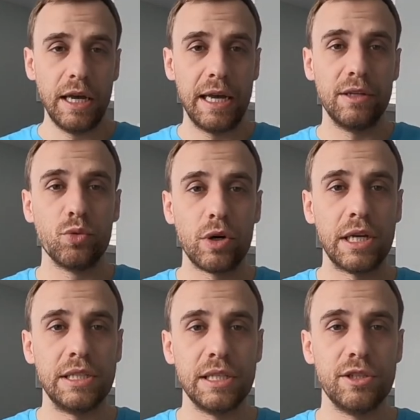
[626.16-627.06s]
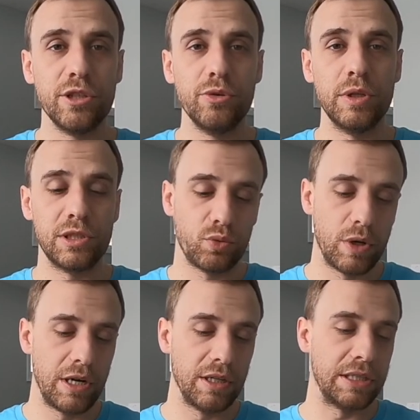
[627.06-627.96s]
And what I did do as
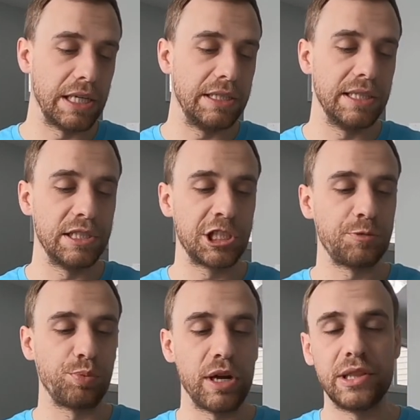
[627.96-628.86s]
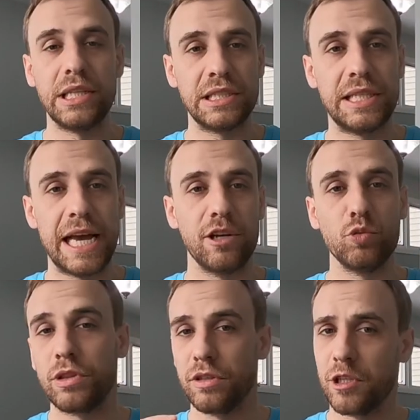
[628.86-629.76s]
well is I did spray these down
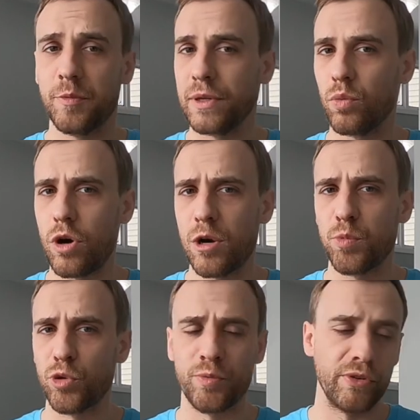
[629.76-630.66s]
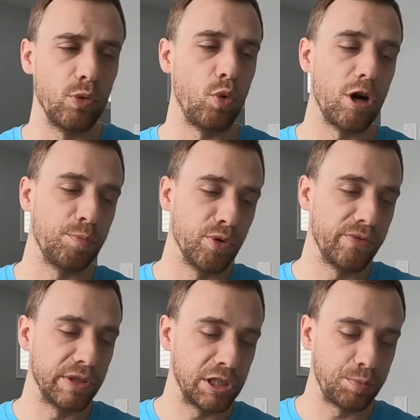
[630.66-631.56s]
with a little bit of waterproofing,
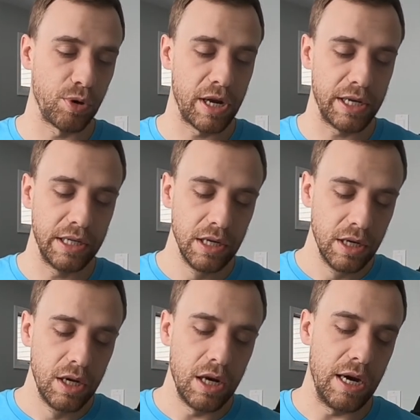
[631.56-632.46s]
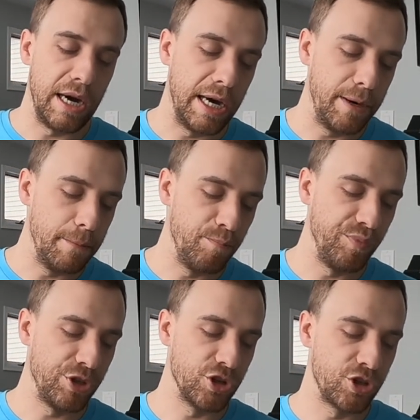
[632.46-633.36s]
waterproofing spray. Um,
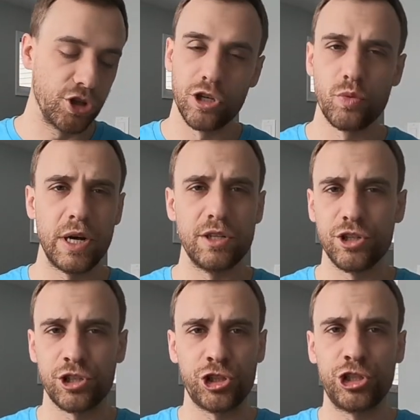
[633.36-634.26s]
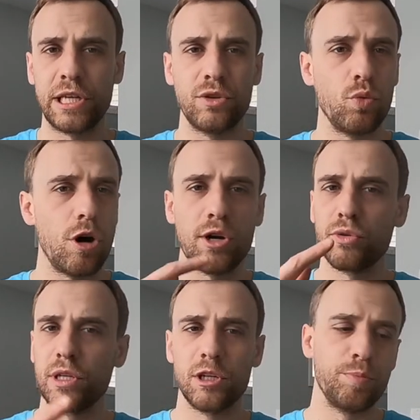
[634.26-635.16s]
just a good way to just shed the water
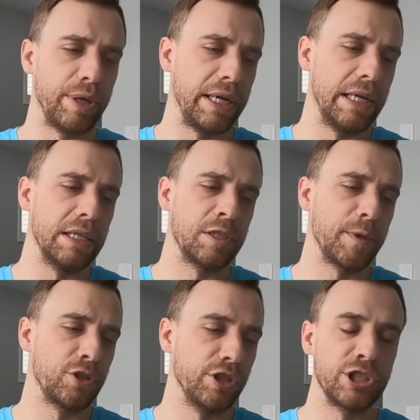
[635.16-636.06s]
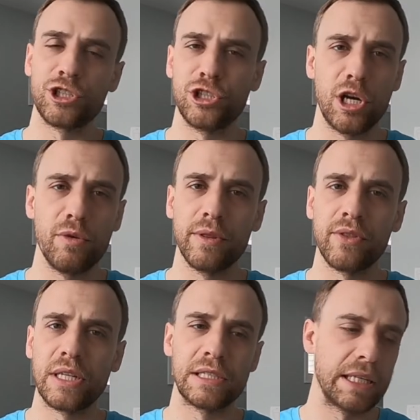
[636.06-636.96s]
a little bit, especially snow and
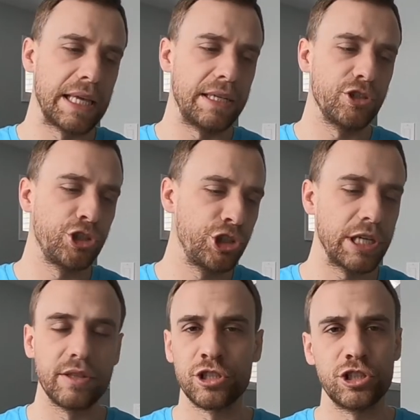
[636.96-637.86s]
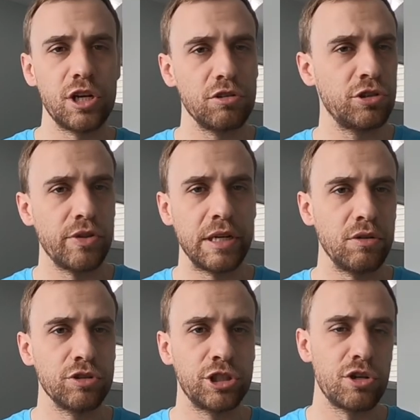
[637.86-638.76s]
things like that. Just shed the snow so they
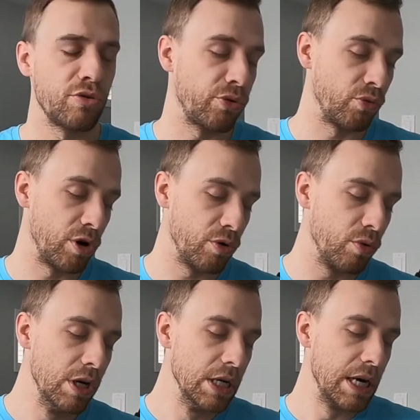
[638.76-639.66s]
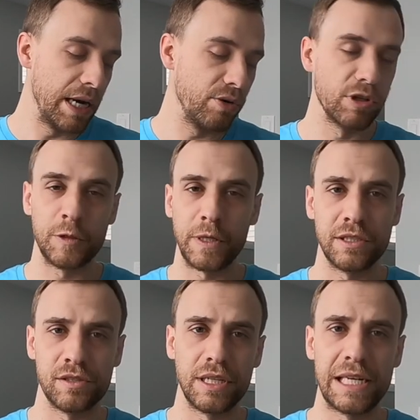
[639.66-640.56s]
don't soak through. I don't expect
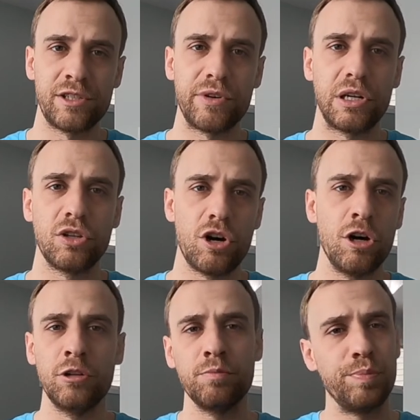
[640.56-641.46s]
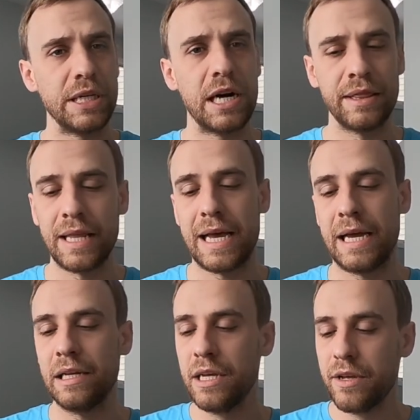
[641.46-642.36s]
it to last very long. Beyond
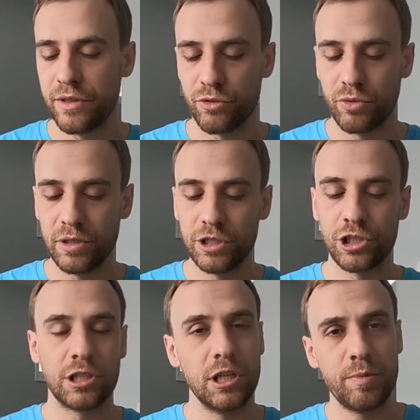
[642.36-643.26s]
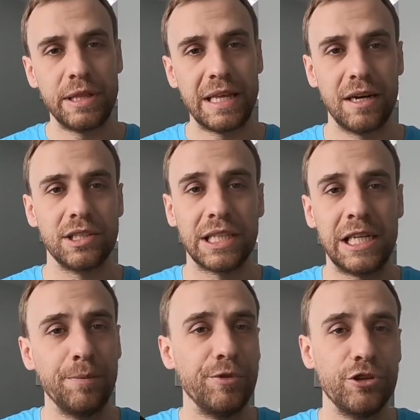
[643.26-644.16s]
that, they're really just going to be there to
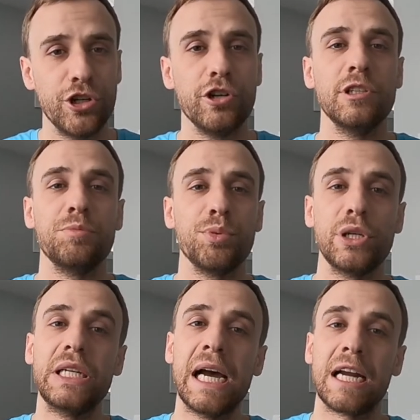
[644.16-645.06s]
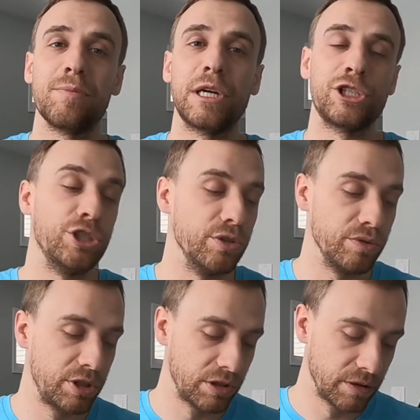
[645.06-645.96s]
keep the dirt and debris out of my
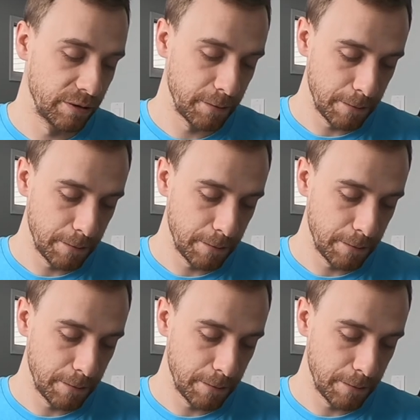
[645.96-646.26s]
shoes.